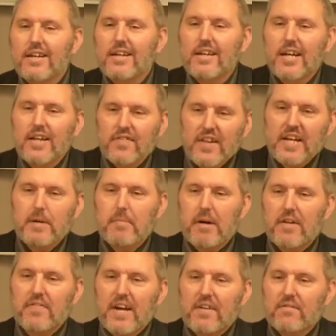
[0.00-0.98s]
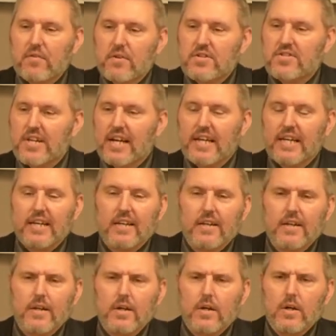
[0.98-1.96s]
Think about that for a second.
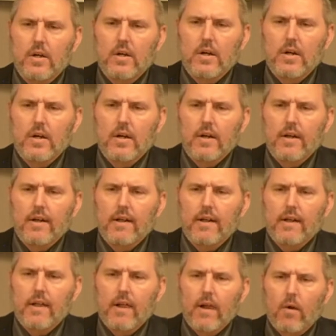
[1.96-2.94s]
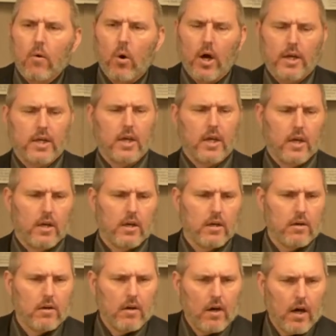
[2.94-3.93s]
Well, I can't
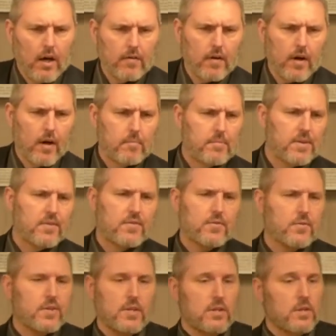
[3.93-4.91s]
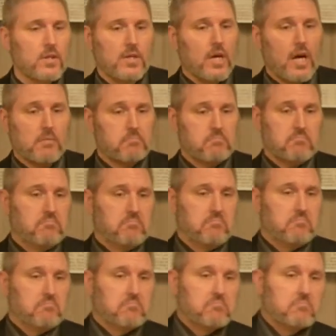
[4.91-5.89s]
I, have been through that. Look, I,
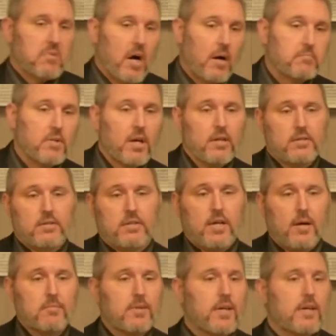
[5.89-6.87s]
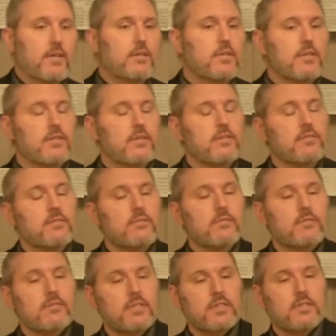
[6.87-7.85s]
I'm not, I'm not,
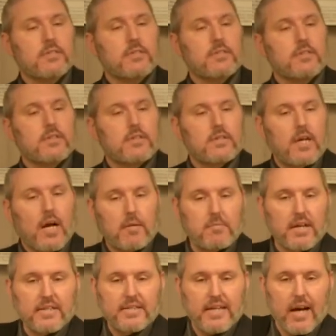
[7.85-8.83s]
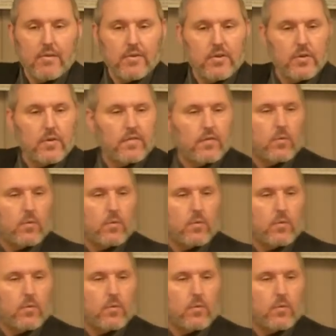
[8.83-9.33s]
I'm not downing you for what